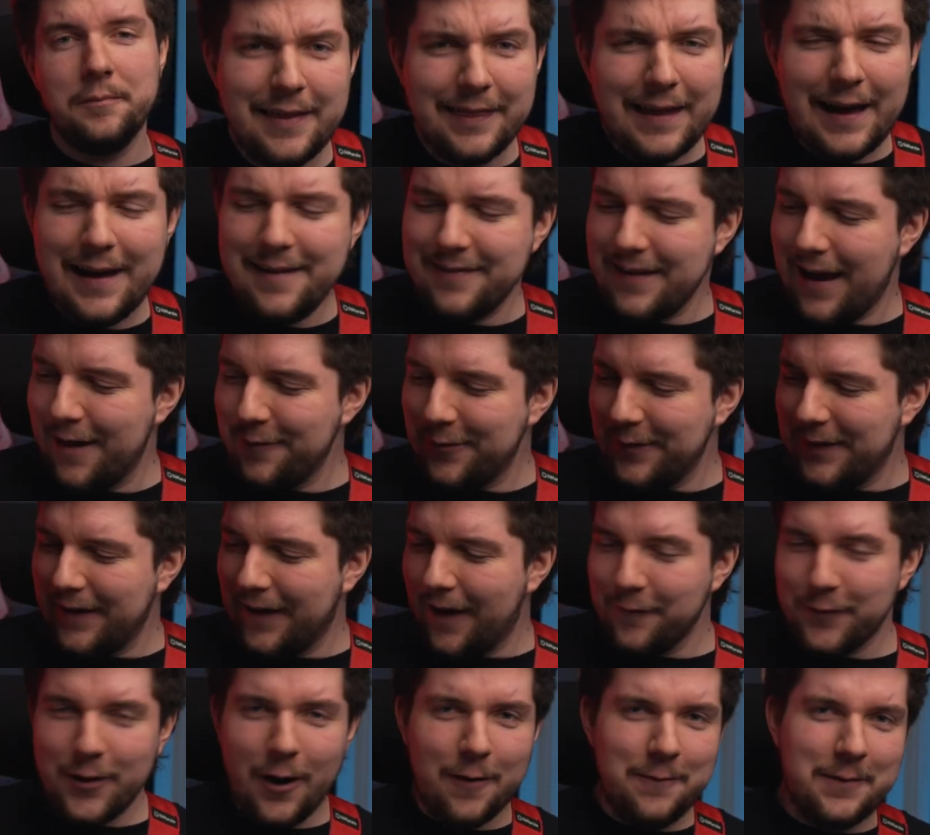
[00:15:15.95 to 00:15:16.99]
That is everything
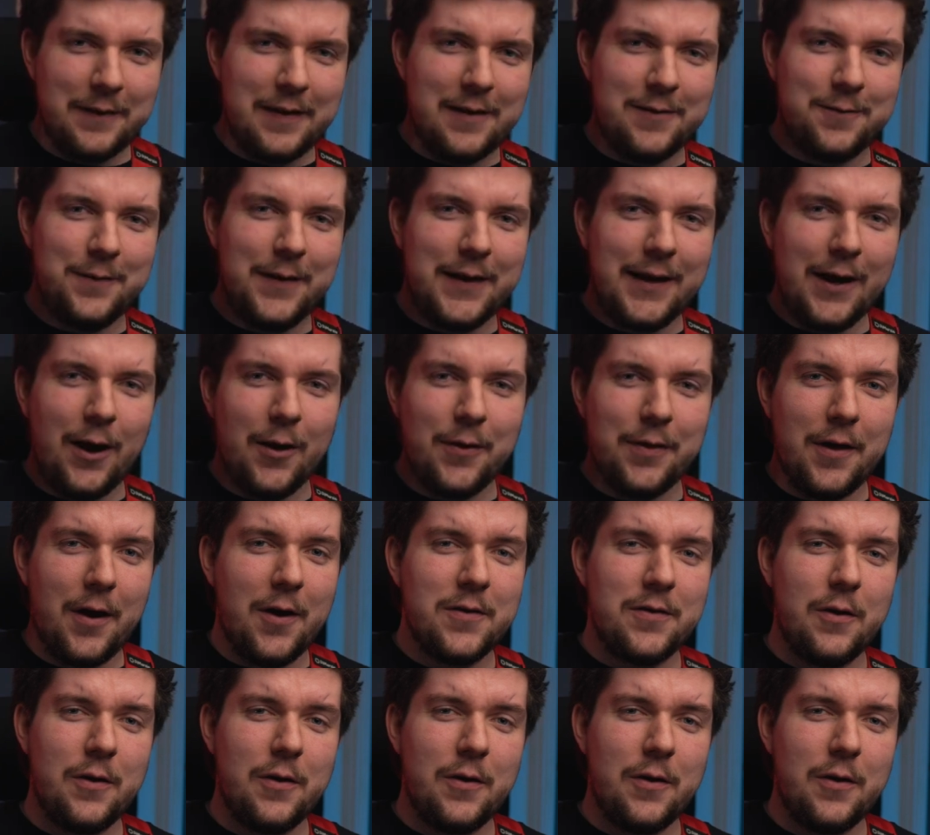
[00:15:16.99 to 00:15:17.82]
I've got for this video though,